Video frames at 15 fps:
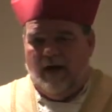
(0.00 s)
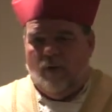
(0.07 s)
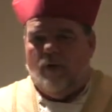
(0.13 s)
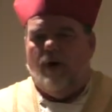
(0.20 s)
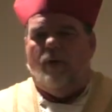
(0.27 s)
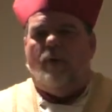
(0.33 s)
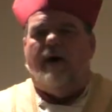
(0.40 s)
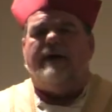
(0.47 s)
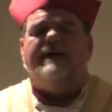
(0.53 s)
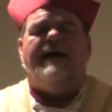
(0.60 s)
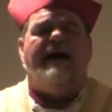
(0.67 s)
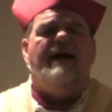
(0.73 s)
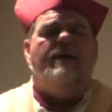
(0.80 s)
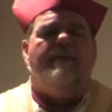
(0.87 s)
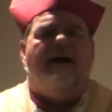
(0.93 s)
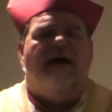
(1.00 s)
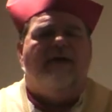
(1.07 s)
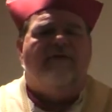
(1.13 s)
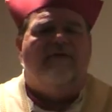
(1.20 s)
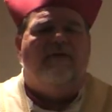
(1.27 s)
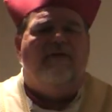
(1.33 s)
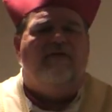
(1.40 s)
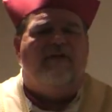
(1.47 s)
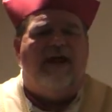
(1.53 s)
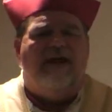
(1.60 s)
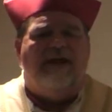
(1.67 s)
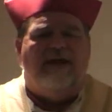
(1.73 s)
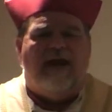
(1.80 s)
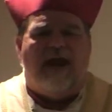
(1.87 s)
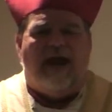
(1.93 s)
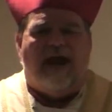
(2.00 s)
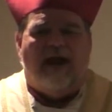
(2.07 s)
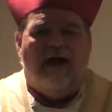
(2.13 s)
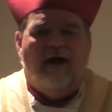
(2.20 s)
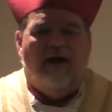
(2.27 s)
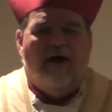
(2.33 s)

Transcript: Well, what kind of Mass do they say today?